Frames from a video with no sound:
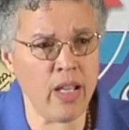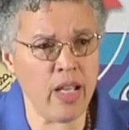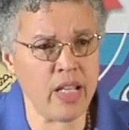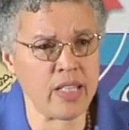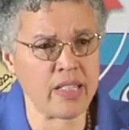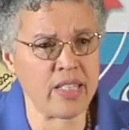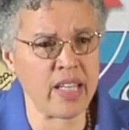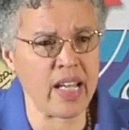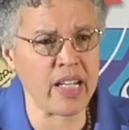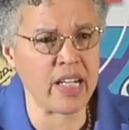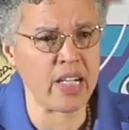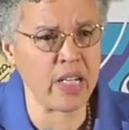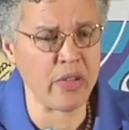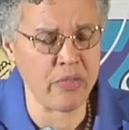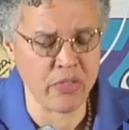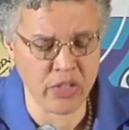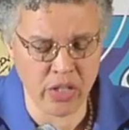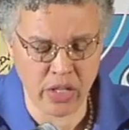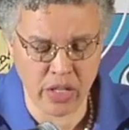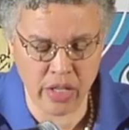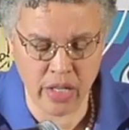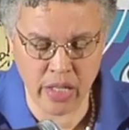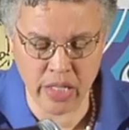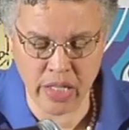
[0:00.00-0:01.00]
It's not enough
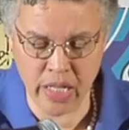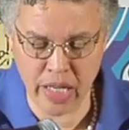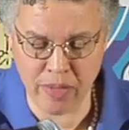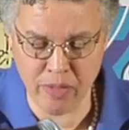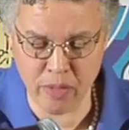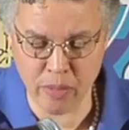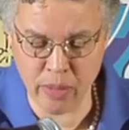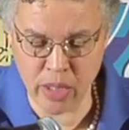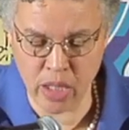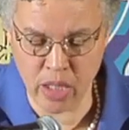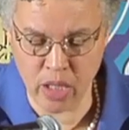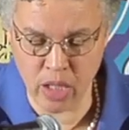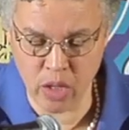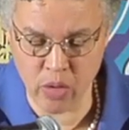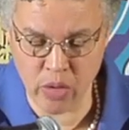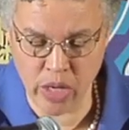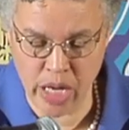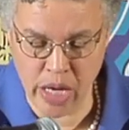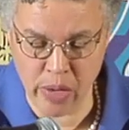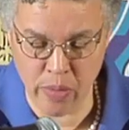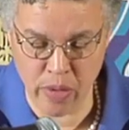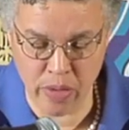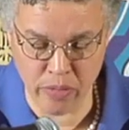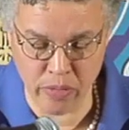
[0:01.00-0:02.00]
to cut government alone,
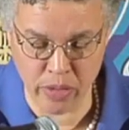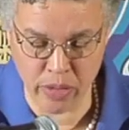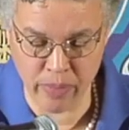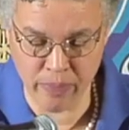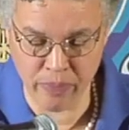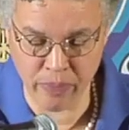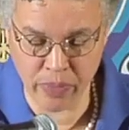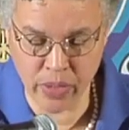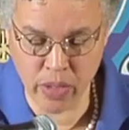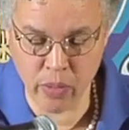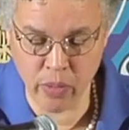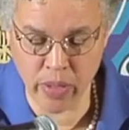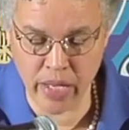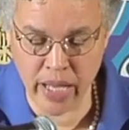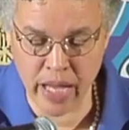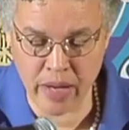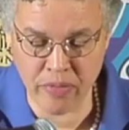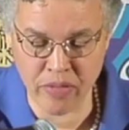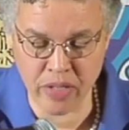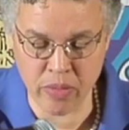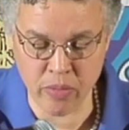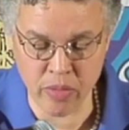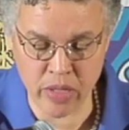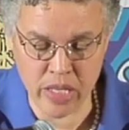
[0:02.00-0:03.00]
however. We
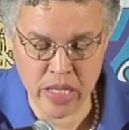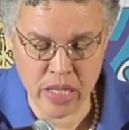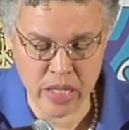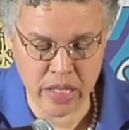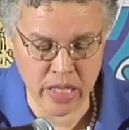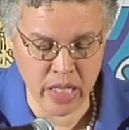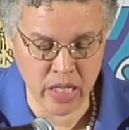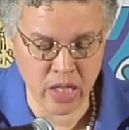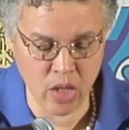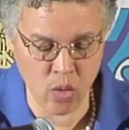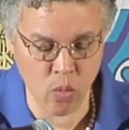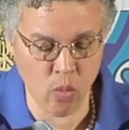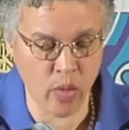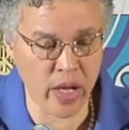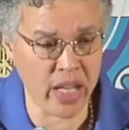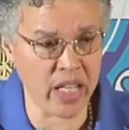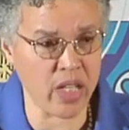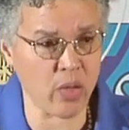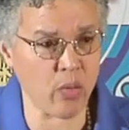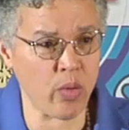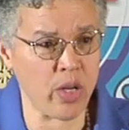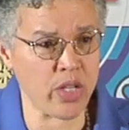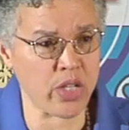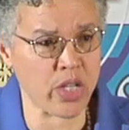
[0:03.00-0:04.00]
have to rethink the way
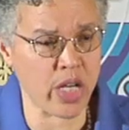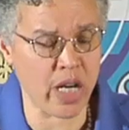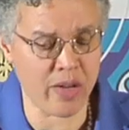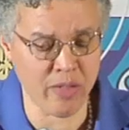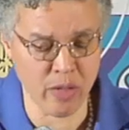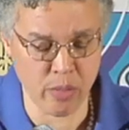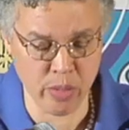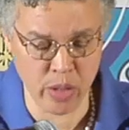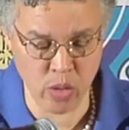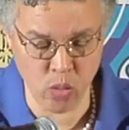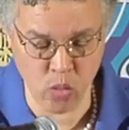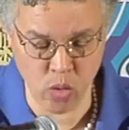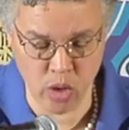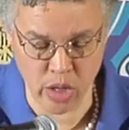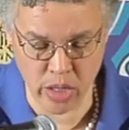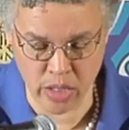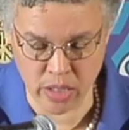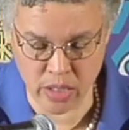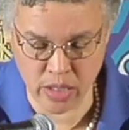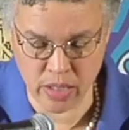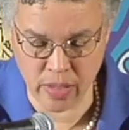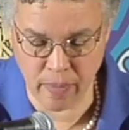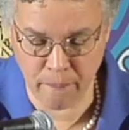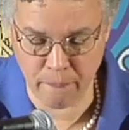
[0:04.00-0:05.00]
in which government
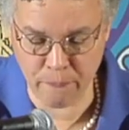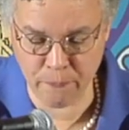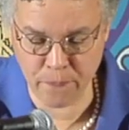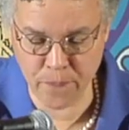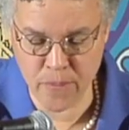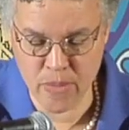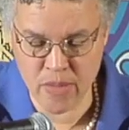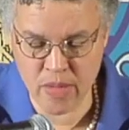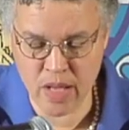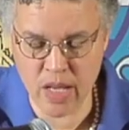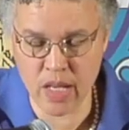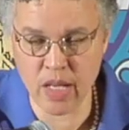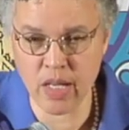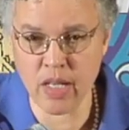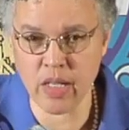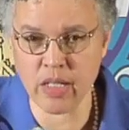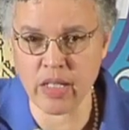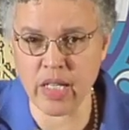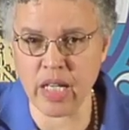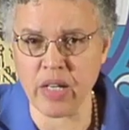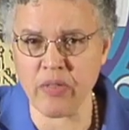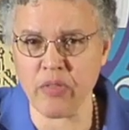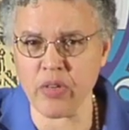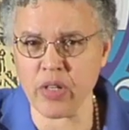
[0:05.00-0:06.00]
works.
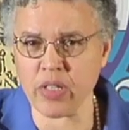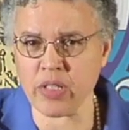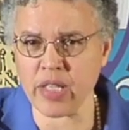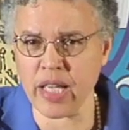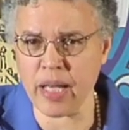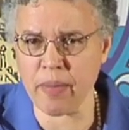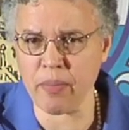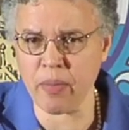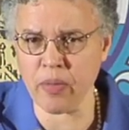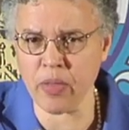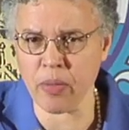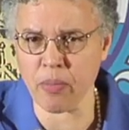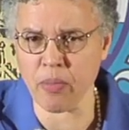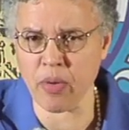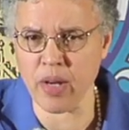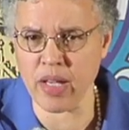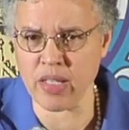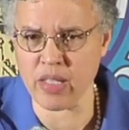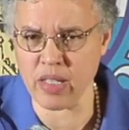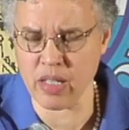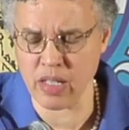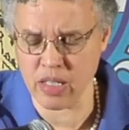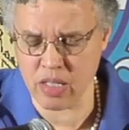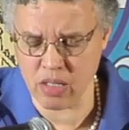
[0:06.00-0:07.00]
Take, for example, the
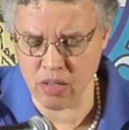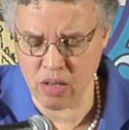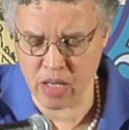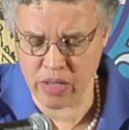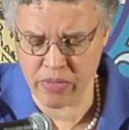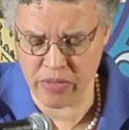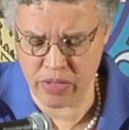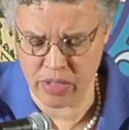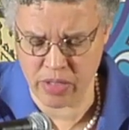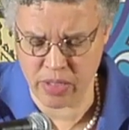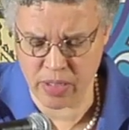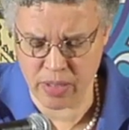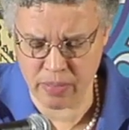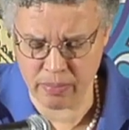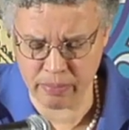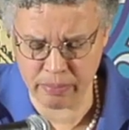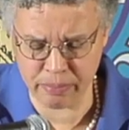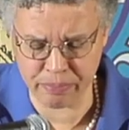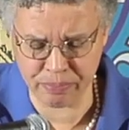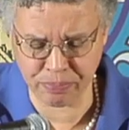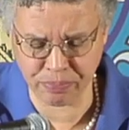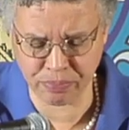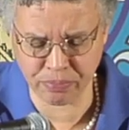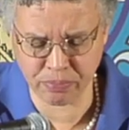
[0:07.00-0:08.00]
president's office.
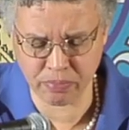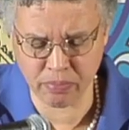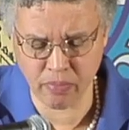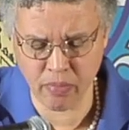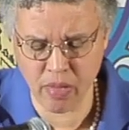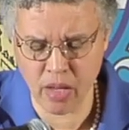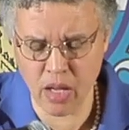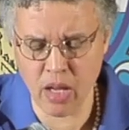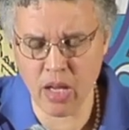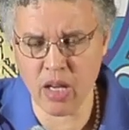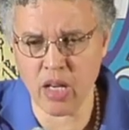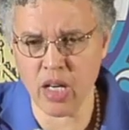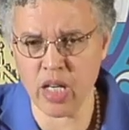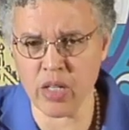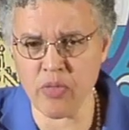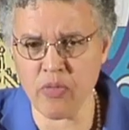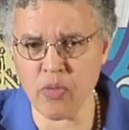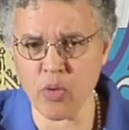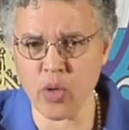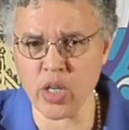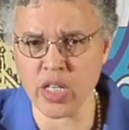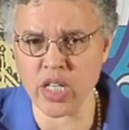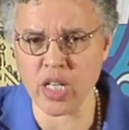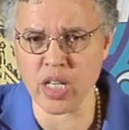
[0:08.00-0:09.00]

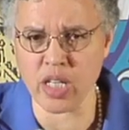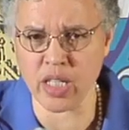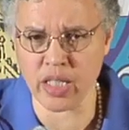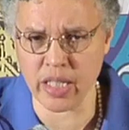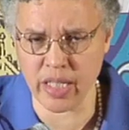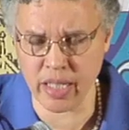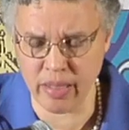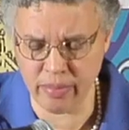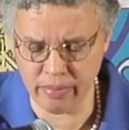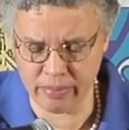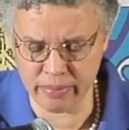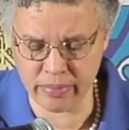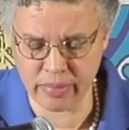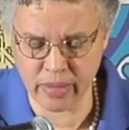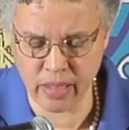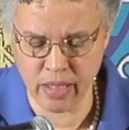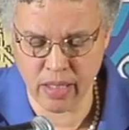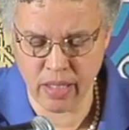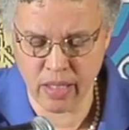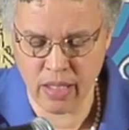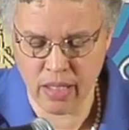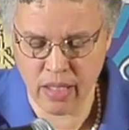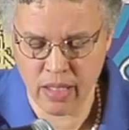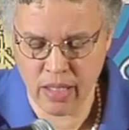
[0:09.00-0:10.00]
Unfortunately,
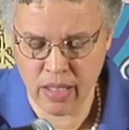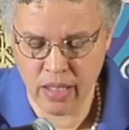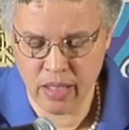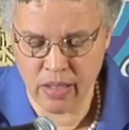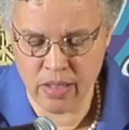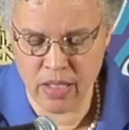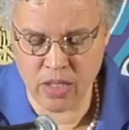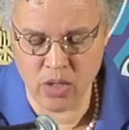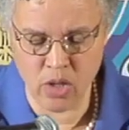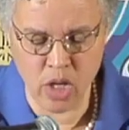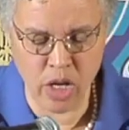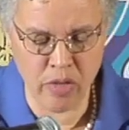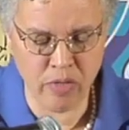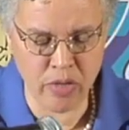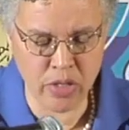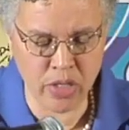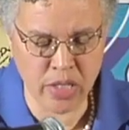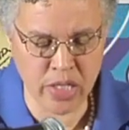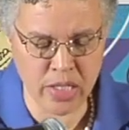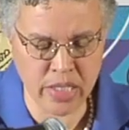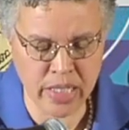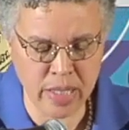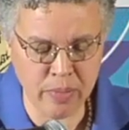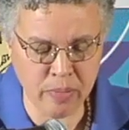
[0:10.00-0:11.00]
this
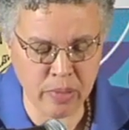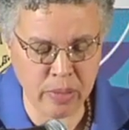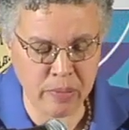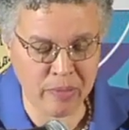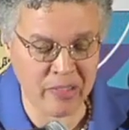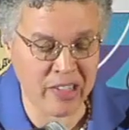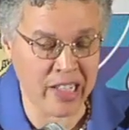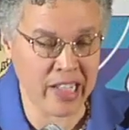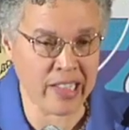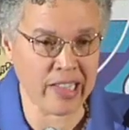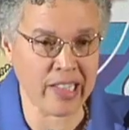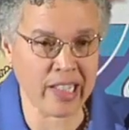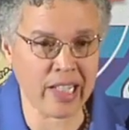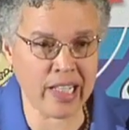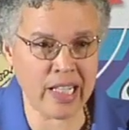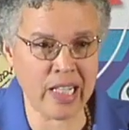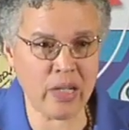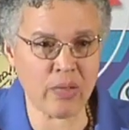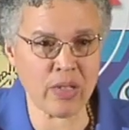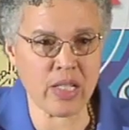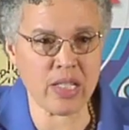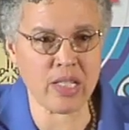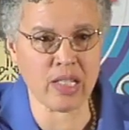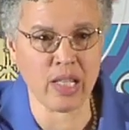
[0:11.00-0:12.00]
office exemplified the
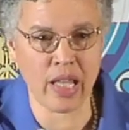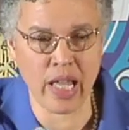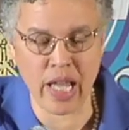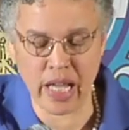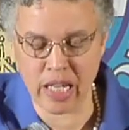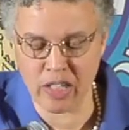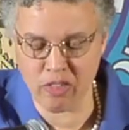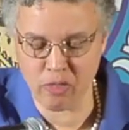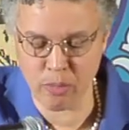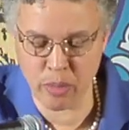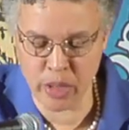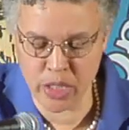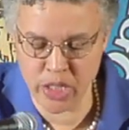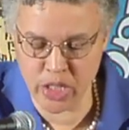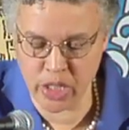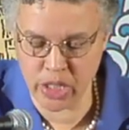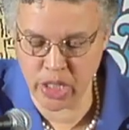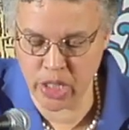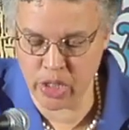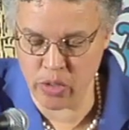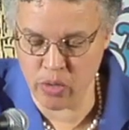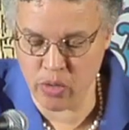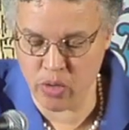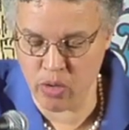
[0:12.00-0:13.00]
county's lack of budget
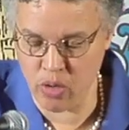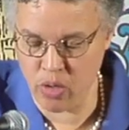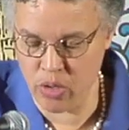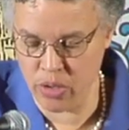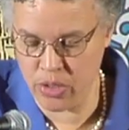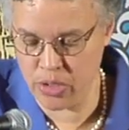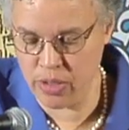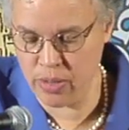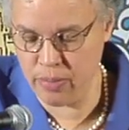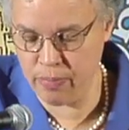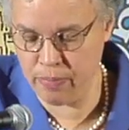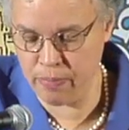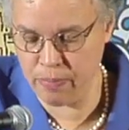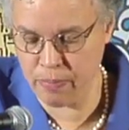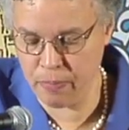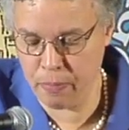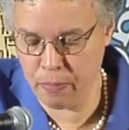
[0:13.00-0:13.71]
controls.